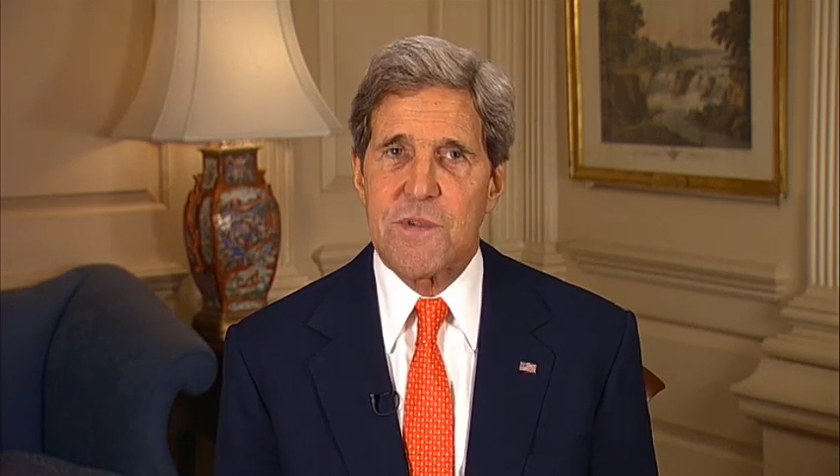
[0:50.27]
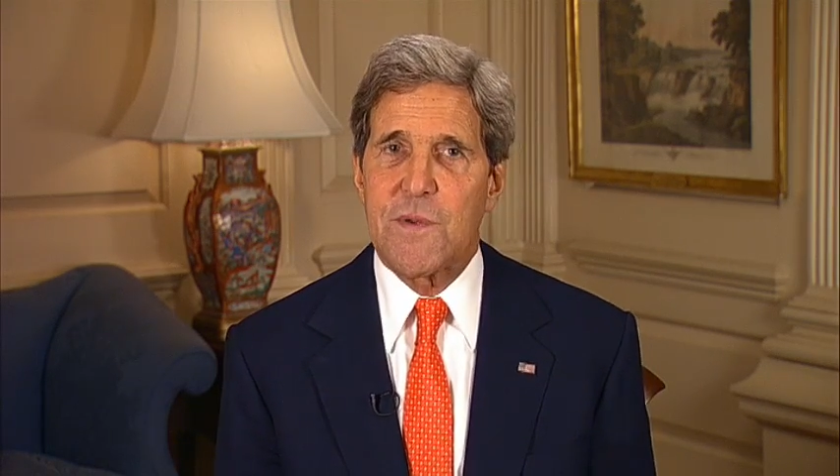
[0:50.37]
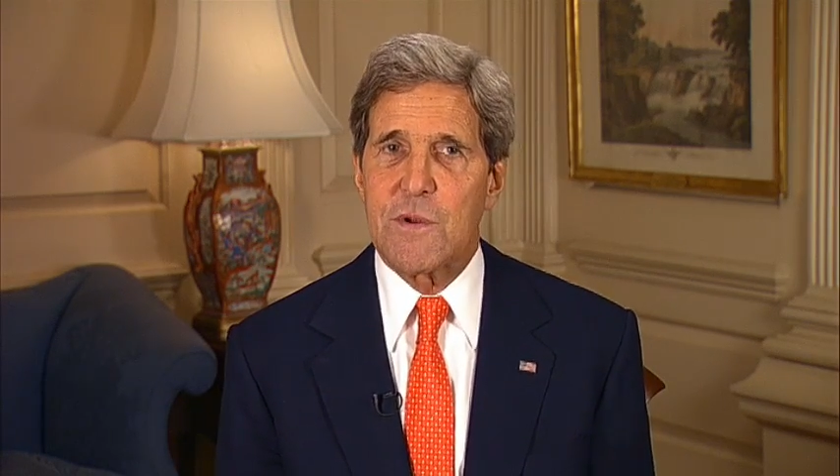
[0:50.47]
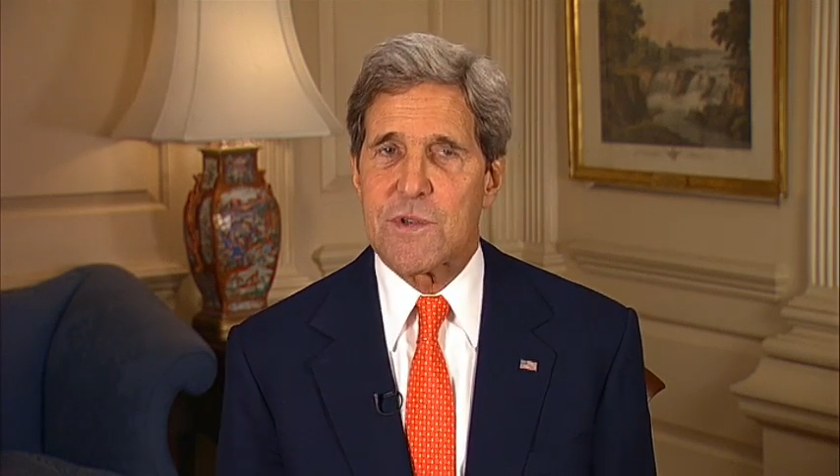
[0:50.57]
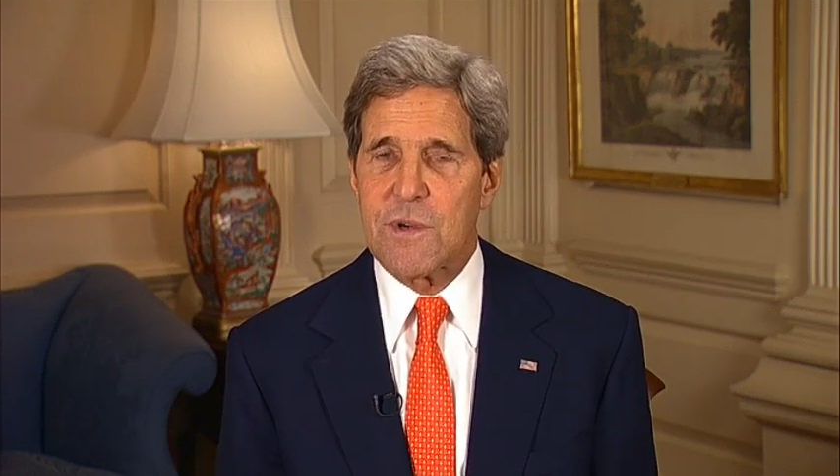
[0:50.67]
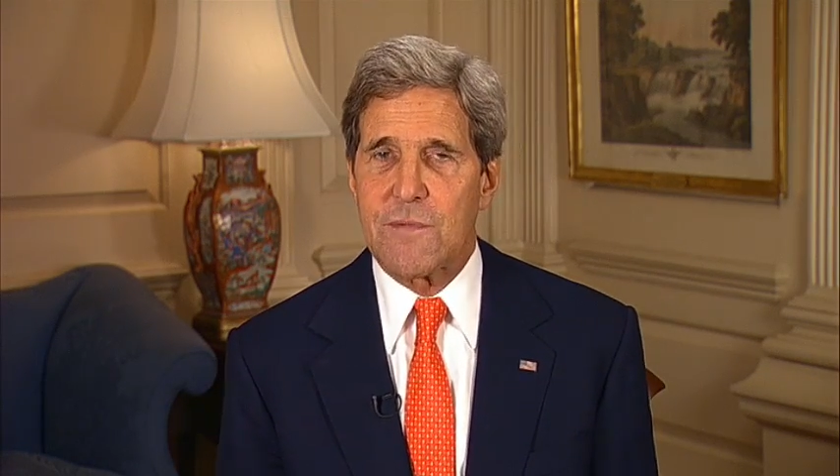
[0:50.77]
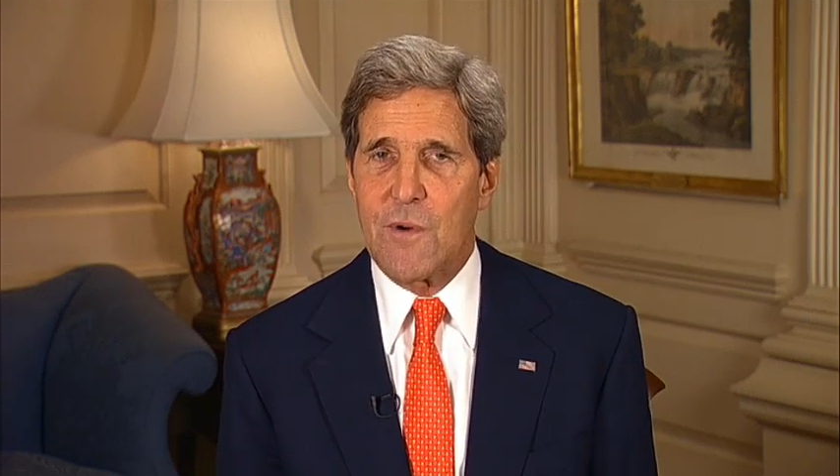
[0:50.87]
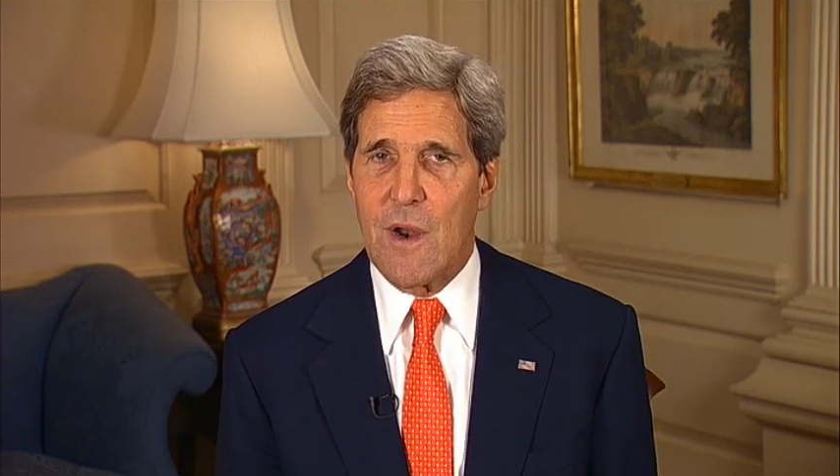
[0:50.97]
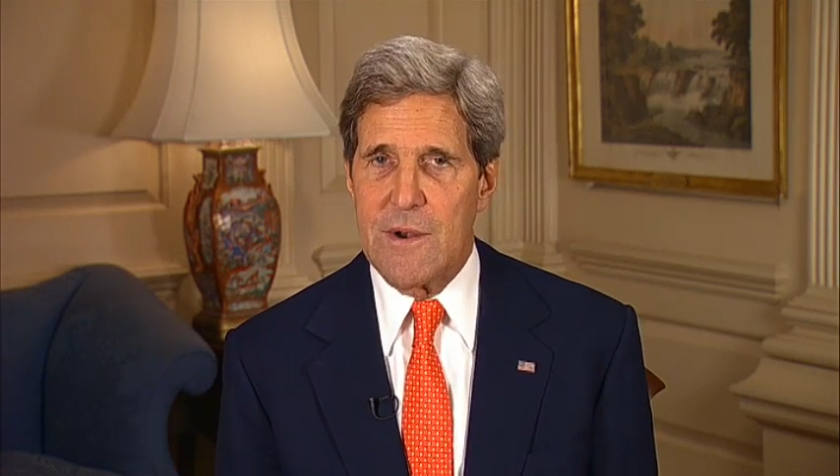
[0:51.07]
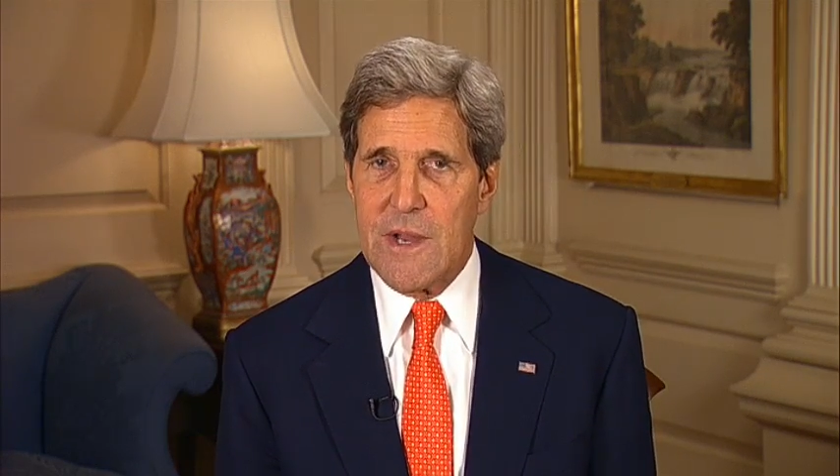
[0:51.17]
future
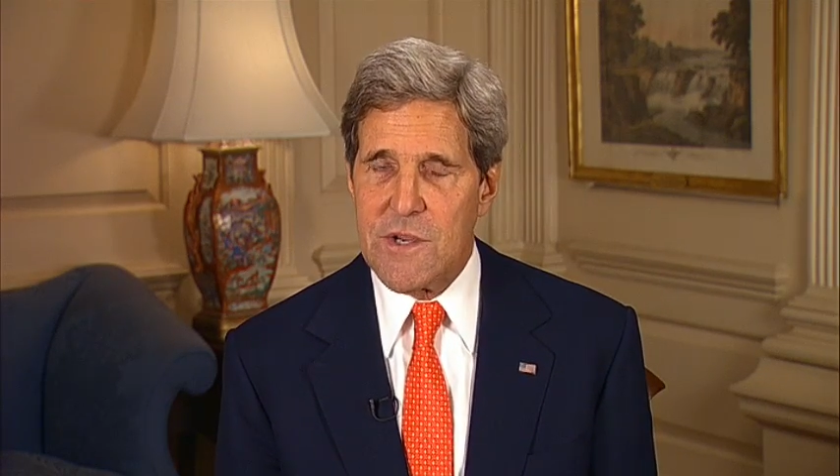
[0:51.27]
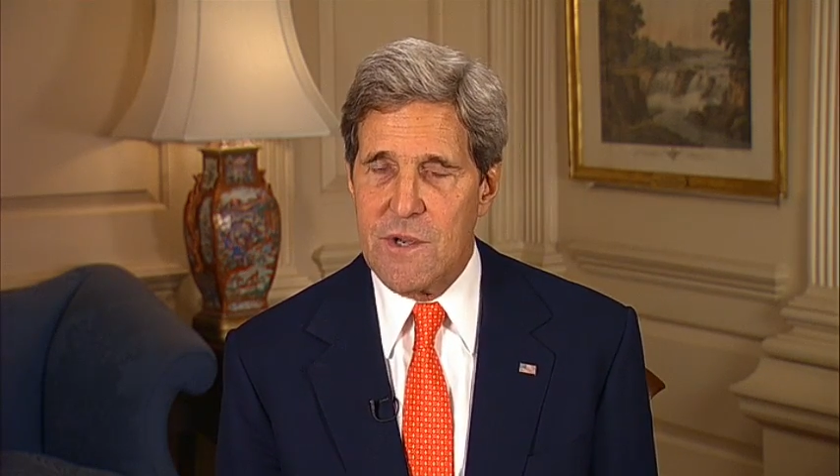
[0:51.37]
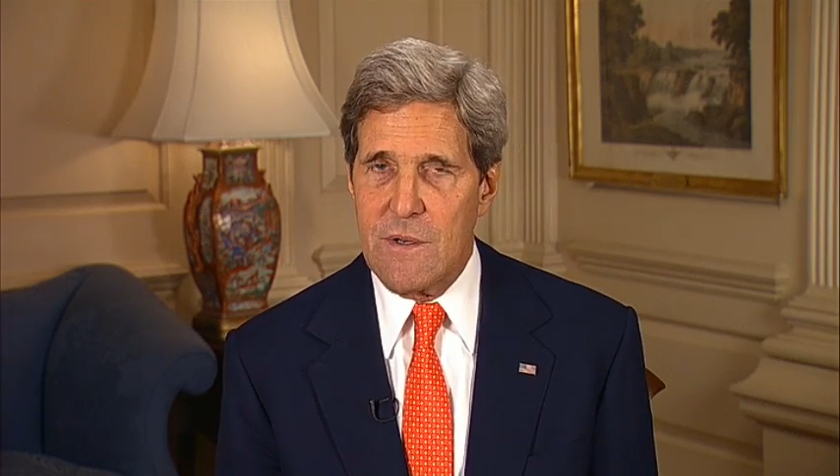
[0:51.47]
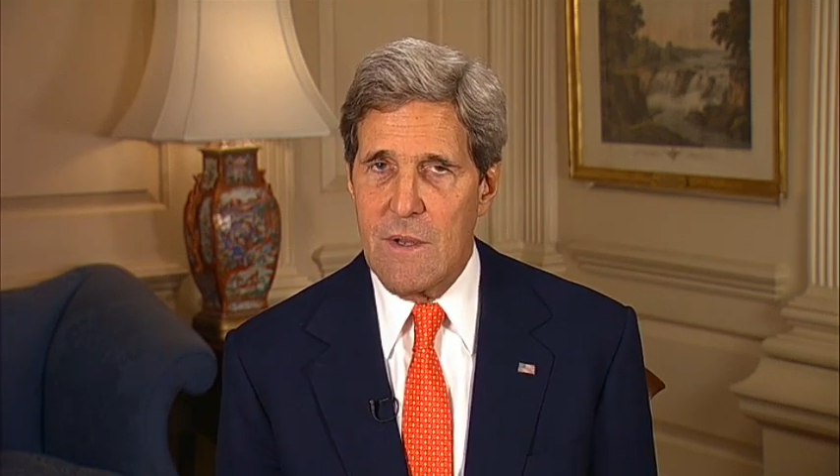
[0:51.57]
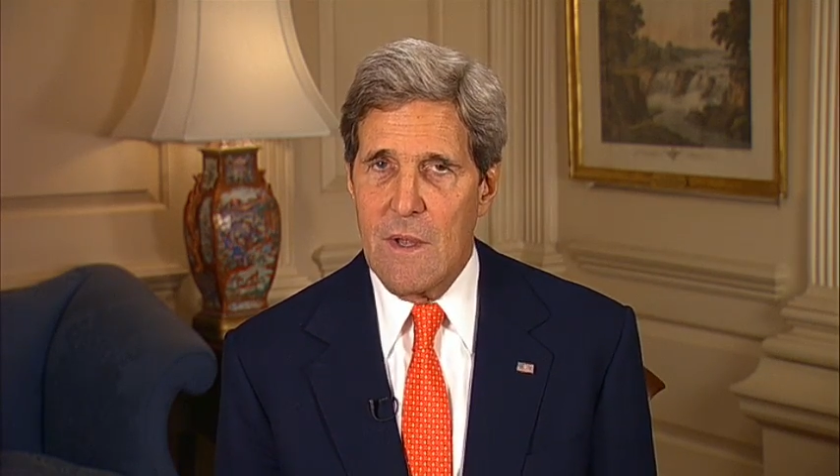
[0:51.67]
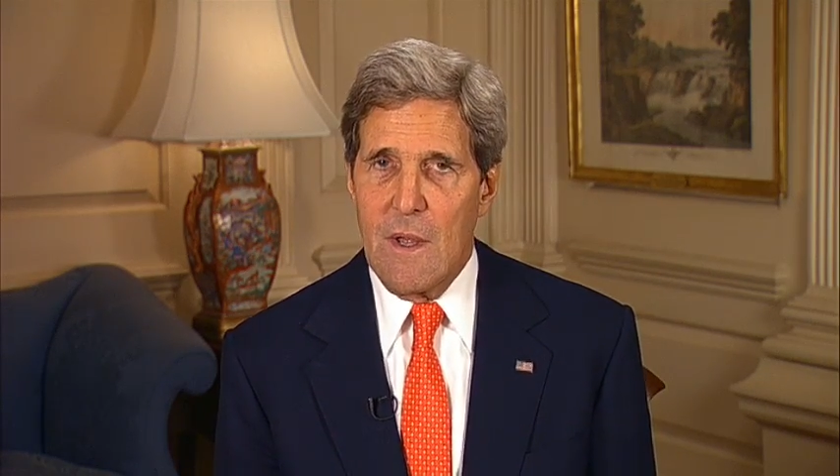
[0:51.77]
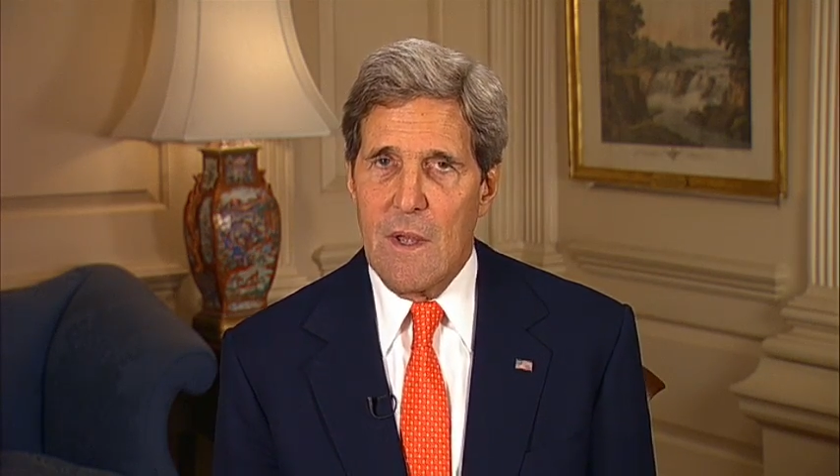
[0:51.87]
for our nation,